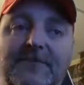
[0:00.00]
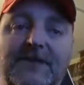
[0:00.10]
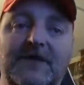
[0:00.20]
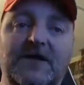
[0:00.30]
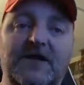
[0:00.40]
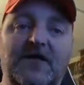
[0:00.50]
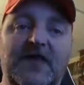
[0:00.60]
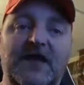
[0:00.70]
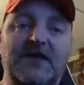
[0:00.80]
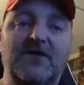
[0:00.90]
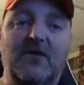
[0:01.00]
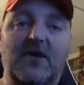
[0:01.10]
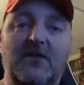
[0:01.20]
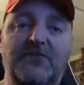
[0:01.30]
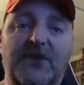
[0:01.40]
And on that note,
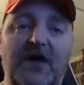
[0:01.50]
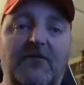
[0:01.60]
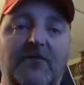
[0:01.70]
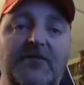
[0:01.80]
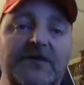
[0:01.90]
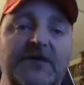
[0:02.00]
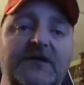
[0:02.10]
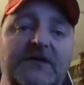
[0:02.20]
I probably,